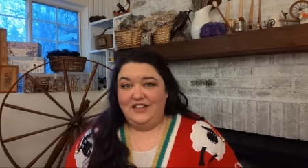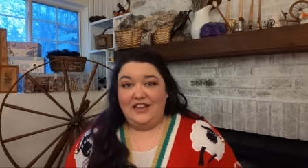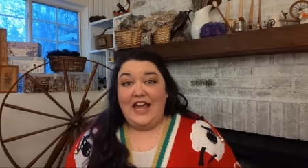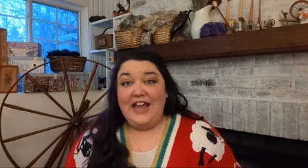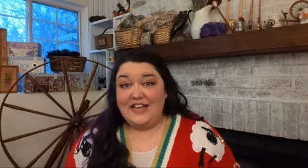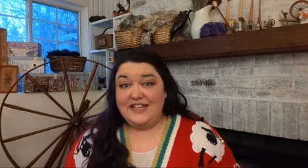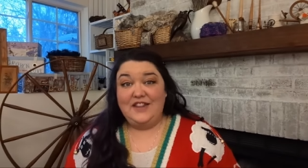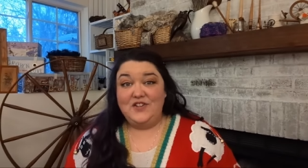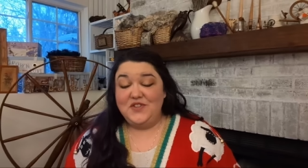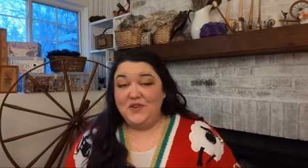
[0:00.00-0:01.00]
like I said,
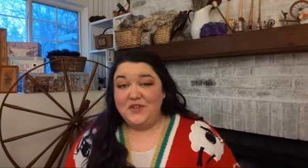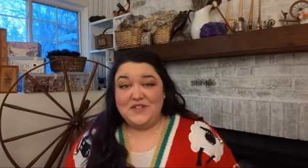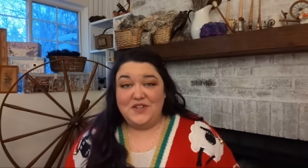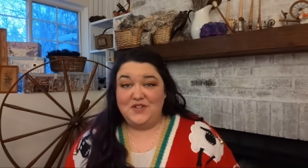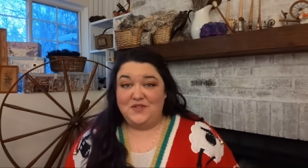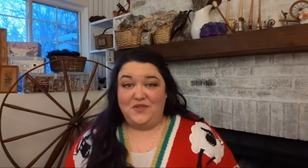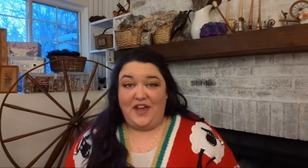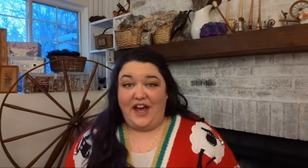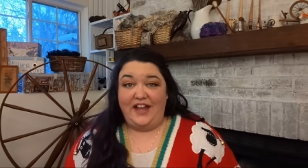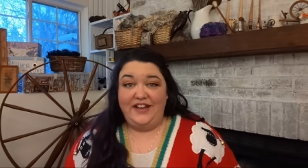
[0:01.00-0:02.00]
there's no excuse for
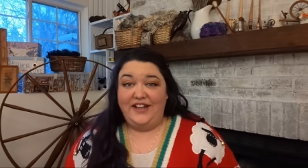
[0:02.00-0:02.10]
that.